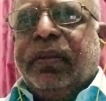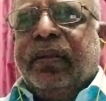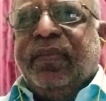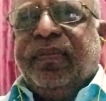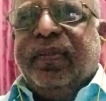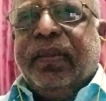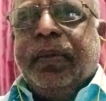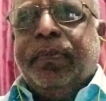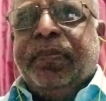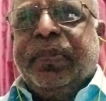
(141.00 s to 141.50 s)

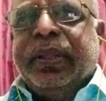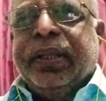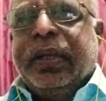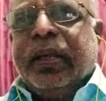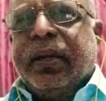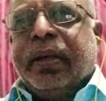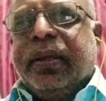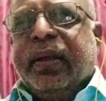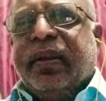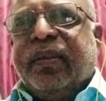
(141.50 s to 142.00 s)
The same
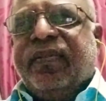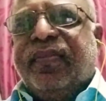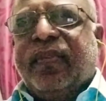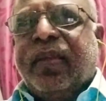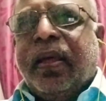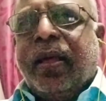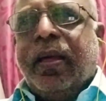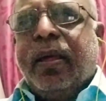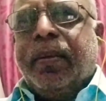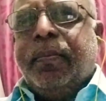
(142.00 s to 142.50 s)
thing
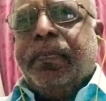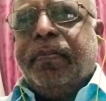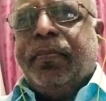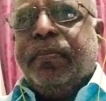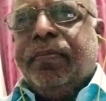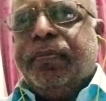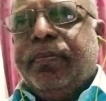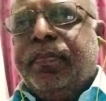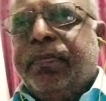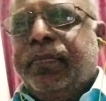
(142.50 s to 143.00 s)
occurs on,
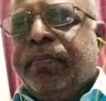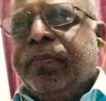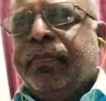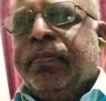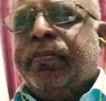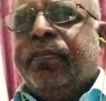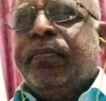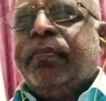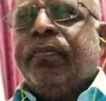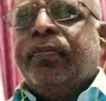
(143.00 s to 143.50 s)

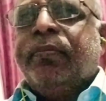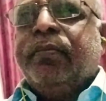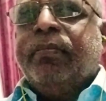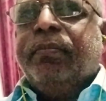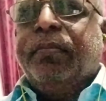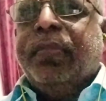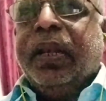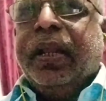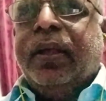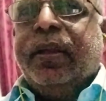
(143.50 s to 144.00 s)

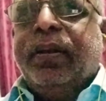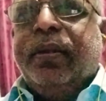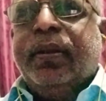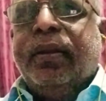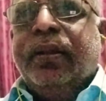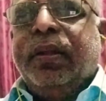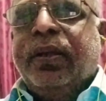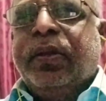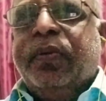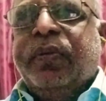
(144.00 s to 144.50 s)
but I
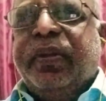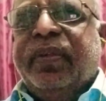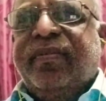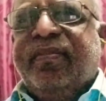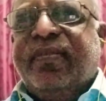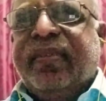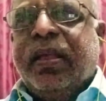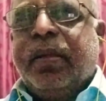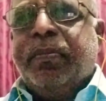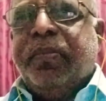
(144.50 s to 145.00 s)
didn't give
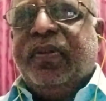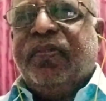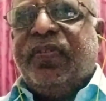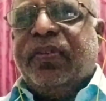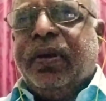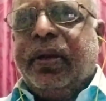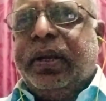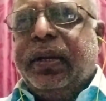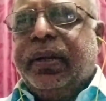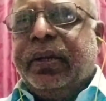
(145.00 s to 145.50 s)

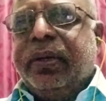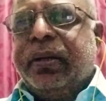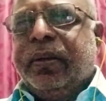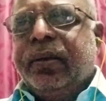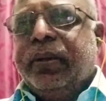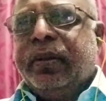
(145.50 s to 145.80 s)
examples, right?